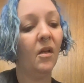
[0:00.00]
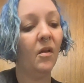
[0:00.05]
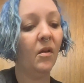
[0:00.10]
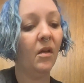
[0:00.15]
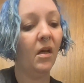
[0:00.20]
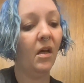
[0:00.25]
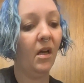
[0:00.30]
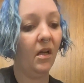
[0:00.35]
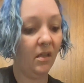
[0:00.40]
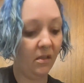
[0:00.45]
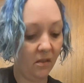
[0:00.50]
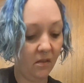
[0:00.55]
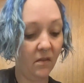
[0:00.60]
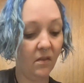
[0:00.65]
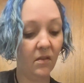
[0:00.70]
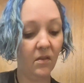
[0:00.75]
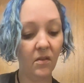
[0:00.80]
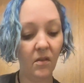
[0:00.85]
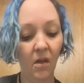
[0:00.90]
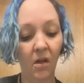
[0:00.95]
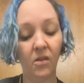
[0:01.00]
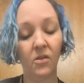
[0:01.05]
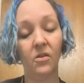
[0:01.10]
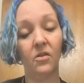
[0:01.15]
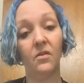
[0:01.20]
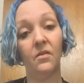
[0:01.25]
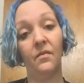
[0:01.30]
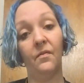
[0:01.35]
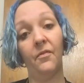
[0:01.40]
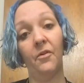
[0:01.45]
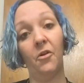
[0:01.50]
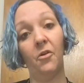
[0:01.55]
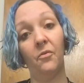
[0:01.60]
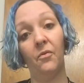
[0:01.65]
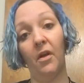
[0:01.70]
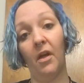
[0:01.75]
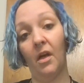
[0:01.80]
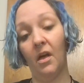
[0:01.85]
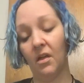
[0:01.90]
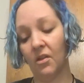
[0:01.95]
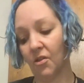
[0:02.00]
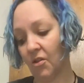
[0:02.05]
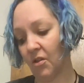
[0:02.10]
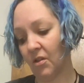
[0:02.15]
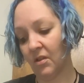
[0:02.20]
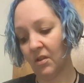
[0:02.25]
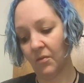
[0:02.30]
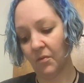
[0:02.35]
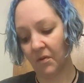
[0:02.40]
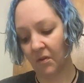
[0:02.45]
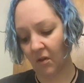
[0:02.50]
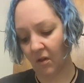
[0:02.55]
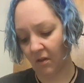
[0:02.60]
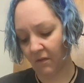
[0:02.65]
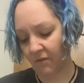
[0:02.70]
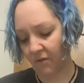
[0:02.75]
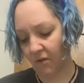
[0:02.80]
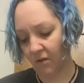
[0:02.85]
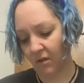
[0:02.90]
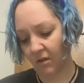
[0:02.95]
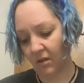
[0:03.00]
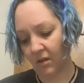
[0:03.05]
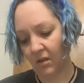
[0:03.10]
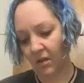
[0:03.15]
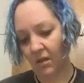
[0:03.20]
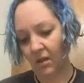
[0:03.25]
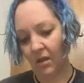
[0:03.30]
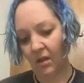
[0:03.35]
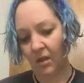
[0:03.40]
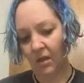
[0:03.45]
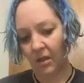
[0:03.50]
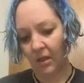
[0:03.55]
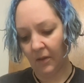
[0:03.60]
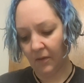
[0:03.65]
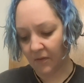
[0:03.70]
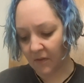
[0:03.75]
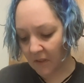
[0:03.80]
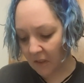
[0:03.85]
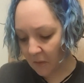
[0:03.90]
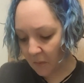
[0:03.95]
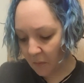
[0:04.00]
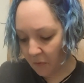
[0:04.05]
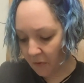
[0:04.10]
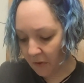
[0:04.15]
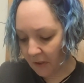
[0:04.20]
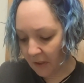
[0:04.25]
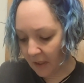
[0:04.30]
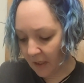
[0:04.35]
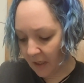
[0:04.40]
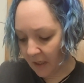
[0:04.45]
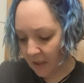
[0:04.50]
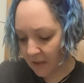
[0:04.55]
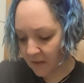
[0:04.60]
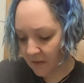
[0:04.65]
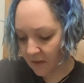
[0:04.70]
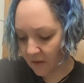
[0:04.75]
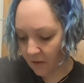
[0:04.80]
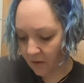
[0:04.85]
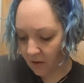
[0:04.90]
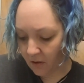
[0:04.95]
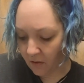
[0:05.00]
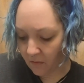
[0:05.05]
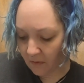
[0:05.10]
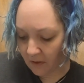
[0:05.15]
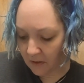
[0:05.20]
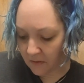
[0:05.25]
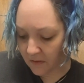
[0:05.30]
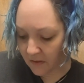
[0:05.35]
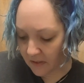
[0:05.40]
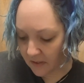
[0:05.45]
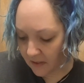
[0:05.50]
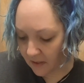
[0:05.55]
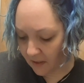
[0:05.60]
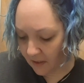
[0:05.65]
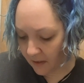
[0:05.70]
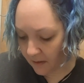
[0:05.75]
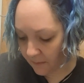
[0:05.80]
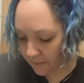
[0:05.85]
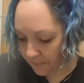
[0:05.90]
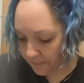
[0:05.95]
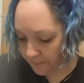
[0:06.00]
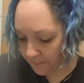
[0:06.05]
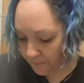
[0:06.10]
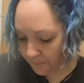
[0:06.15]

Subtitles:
I had such a severe reaction. It was awful. It was like pouring acid all around the skin.